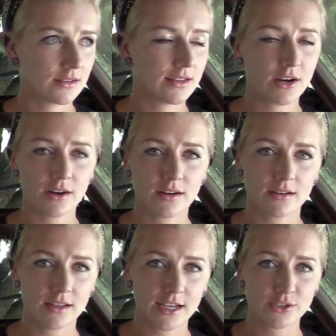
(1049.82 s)
They're
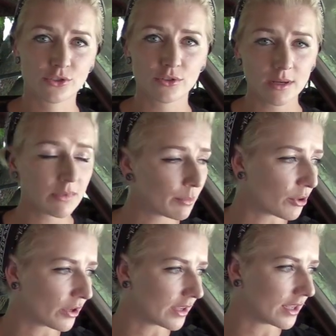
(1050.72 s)
extremely
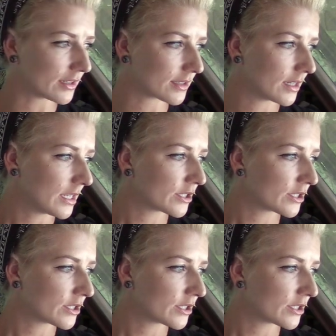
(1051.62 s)
brilliant.